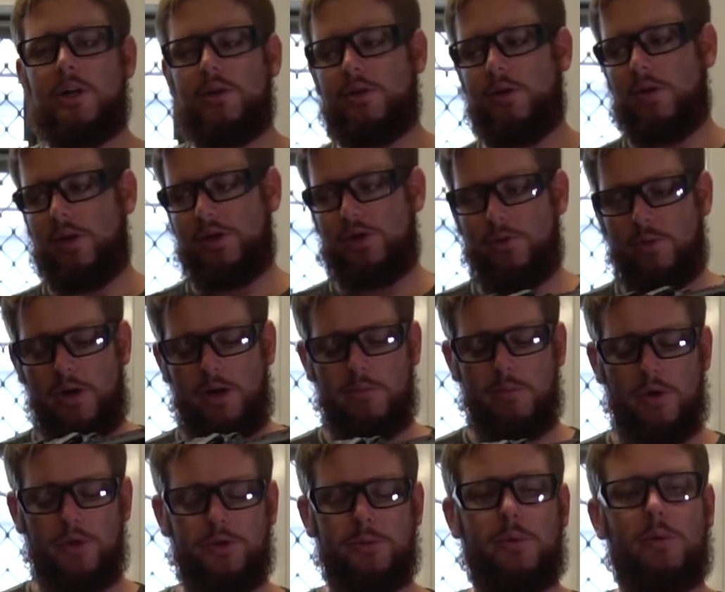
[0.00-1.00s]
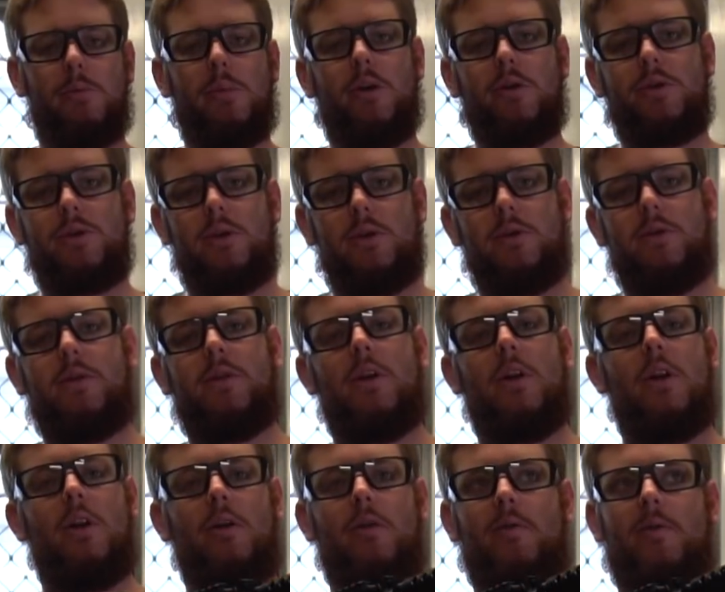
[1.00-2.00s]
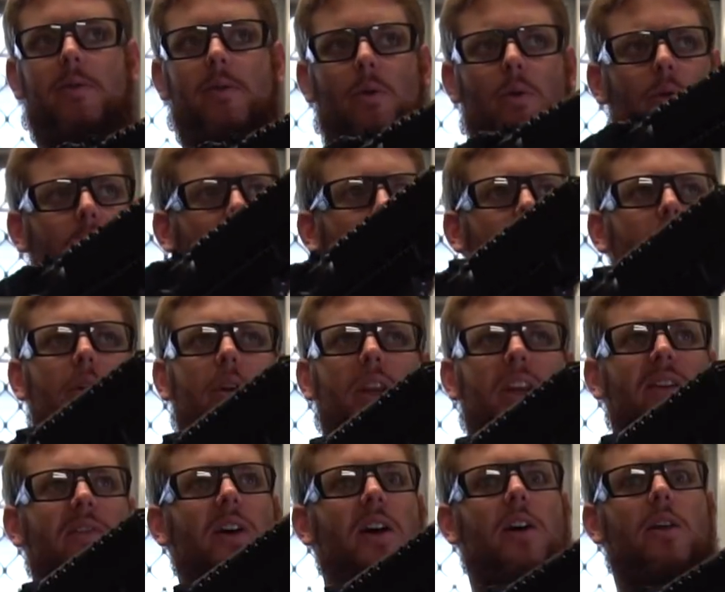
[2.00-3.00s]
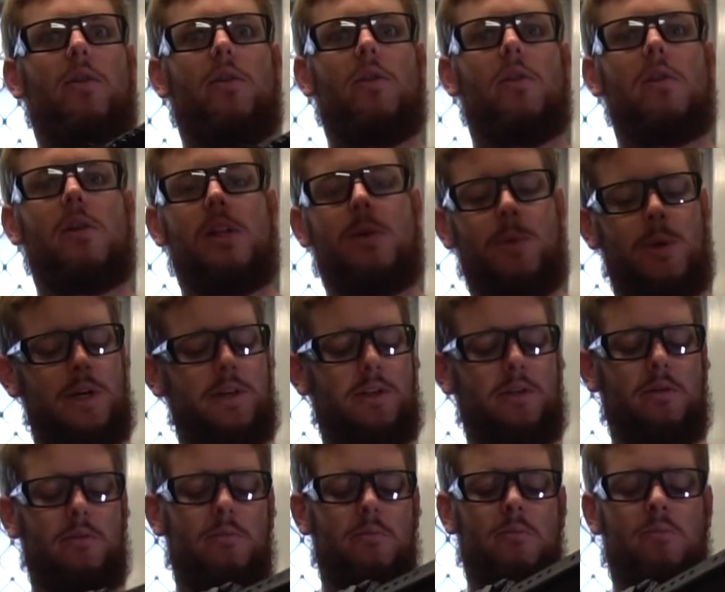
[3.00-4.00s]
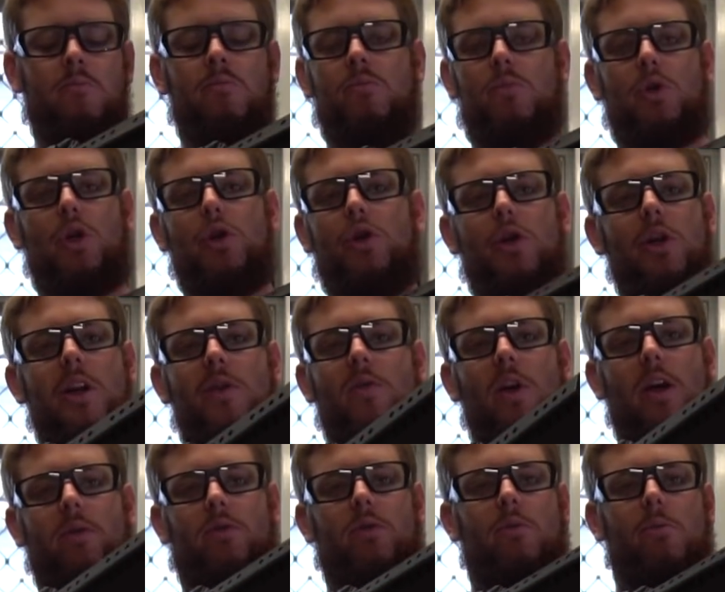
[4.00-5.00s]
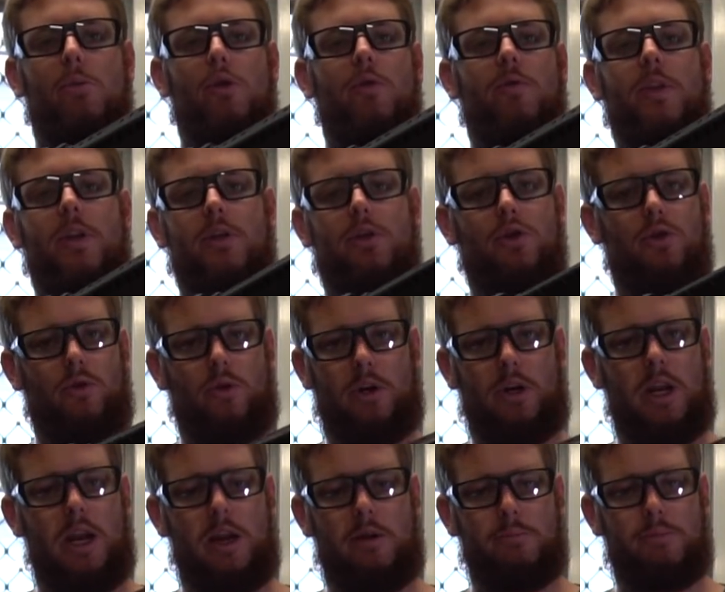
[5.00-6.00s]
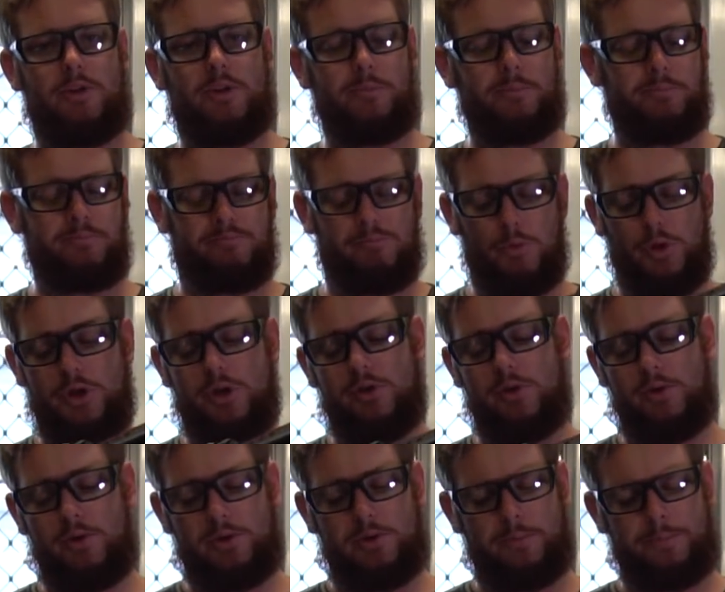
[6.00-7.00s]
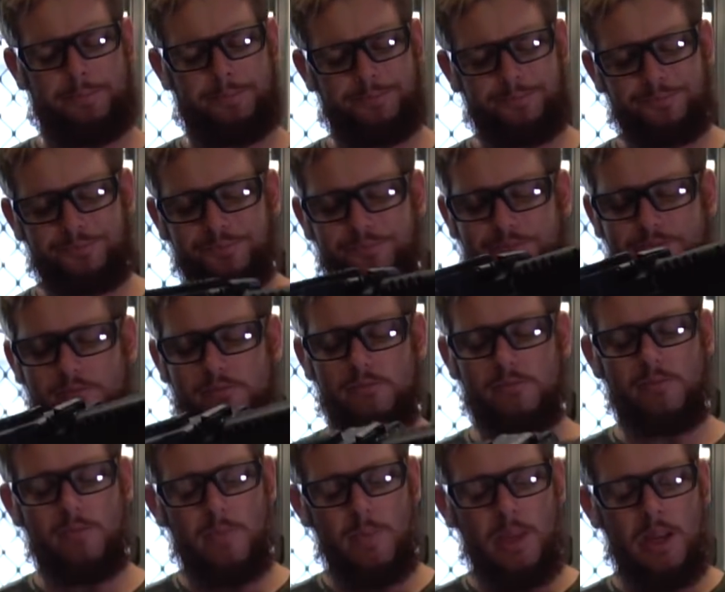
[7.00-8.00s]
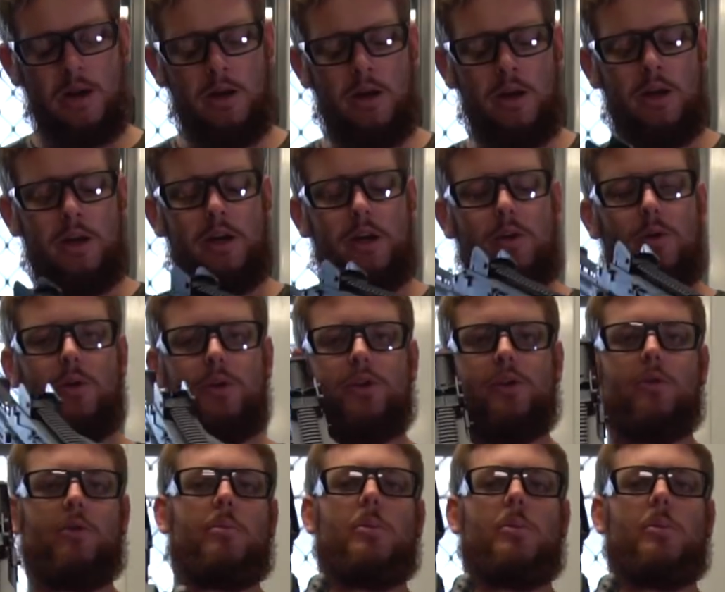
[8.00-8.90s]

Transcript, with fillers: So unless you're running multiple boxes for whatever ungodly reason, you should never have to remove this during games, which is awesome. In order to